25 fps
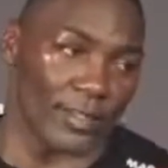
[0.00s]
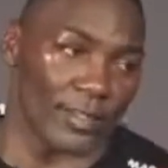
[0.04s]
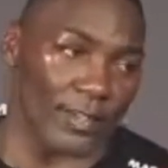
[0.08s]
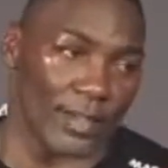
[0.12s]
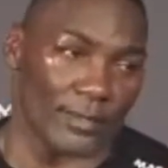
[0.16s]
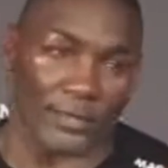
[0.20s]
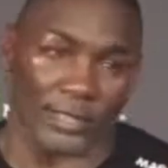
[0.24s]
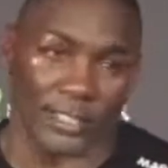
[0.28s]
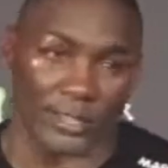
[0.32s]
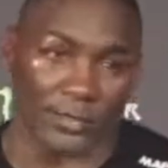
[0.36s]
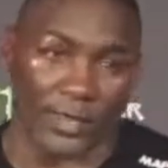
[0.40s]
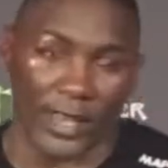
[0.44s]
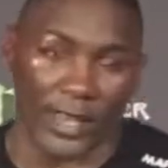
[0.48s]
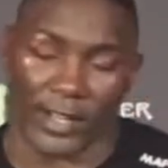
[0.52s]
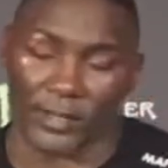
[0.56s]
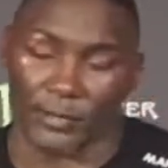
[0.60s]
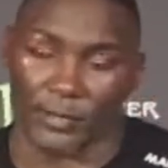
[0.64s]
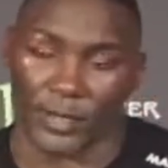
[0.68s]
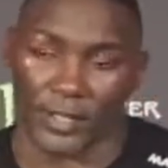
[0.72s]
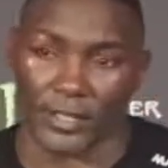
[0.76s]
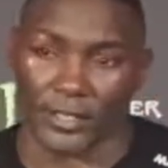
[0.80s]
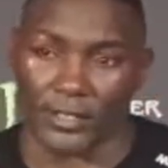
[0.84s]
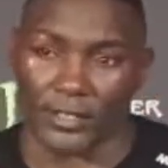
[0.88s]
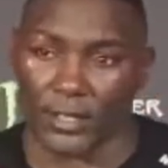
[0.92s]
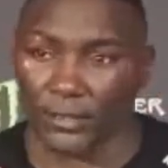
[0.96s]
I'm just mad at
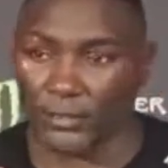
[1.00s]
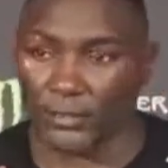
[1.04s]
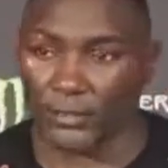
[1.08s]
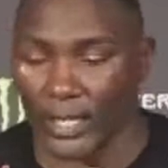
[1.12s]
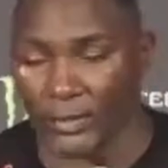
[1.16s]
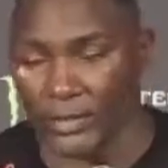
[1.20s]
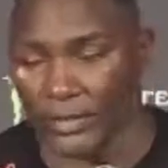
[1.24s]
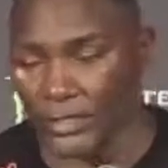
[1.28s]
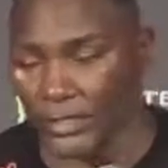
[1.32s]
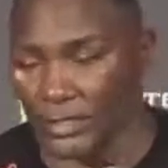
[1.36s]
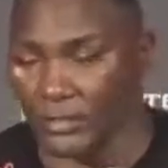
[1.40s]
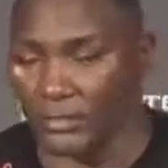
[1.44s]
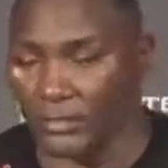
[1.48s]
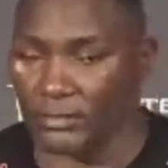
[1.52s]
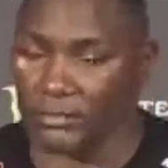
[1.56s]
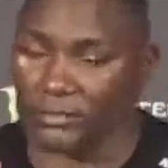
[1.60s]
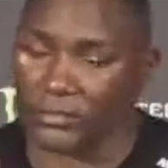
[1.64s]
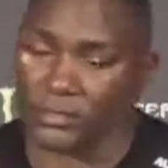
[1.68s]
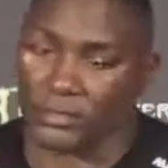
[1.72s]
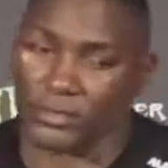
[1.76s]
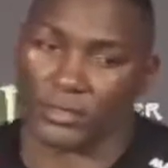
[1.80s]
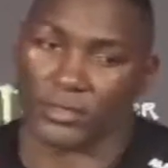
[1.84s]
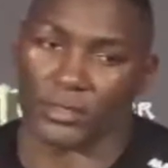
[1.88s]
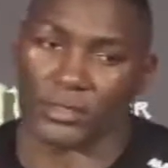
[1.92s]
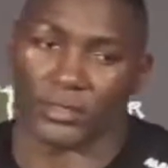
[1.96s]
myself. That was a
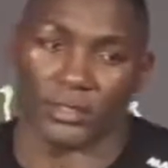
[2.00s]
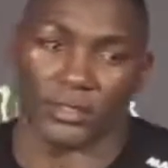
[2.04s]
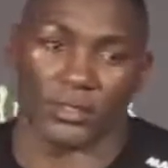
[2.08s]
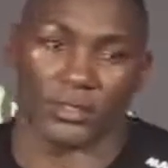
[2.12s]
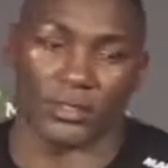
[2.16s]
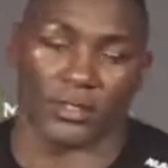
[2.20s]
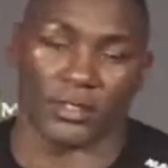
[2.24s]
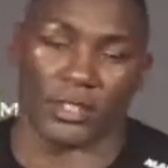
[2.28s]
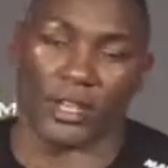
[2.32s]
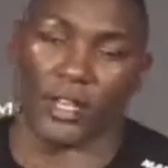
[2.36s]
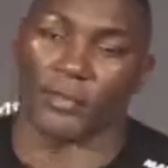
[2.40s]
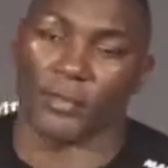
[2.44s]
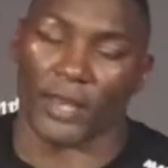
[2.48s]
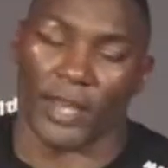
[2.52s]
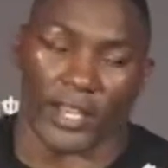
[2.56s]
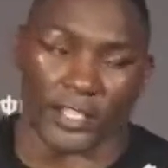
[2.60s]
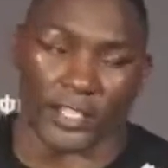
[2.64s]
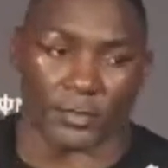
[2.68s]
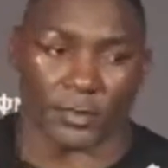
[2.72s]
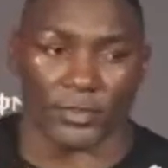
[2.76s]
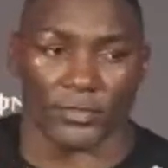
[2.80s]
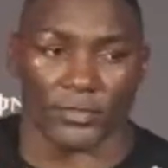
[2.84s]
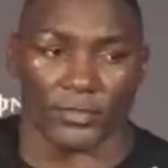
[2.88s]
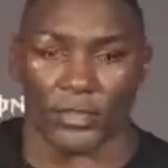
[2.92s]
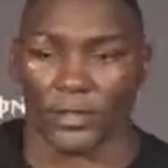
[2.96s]

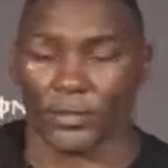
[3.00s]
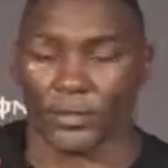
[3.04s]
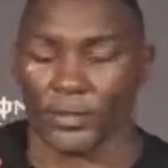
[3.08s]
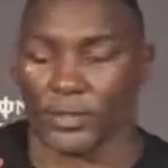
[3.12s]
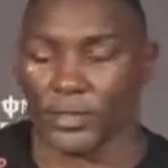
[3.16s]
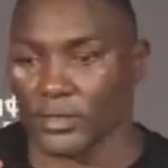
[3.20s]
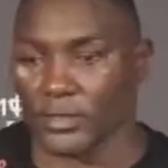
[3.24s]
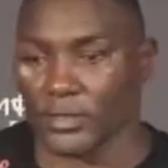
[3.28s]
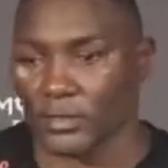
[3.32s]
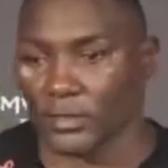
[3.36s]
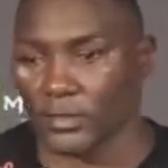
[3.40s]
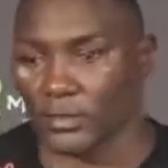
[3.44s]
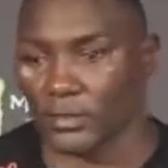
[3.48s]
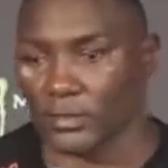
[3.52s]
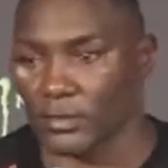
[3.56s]
dumbass performance.